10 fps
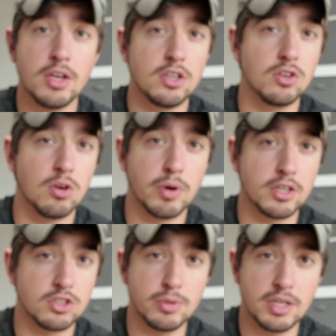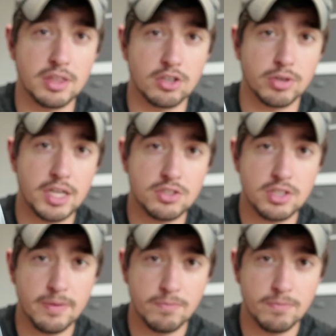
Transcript: You don't wanna do anything crazy.